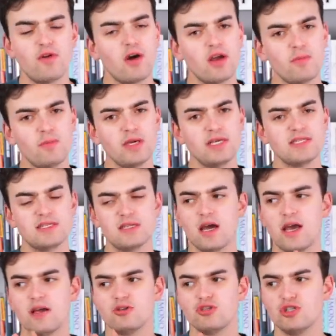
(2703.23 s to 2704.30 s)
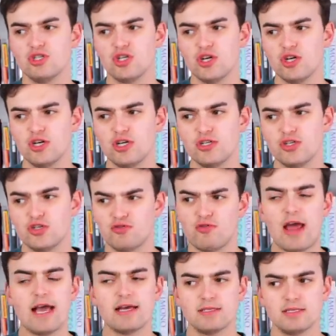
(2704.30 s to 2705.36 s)
rugby style shirt
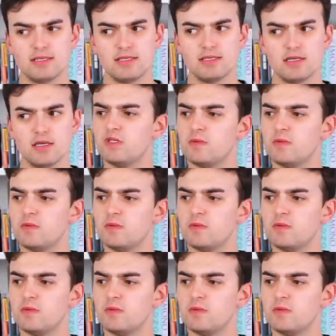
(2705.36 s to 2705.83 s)
dress.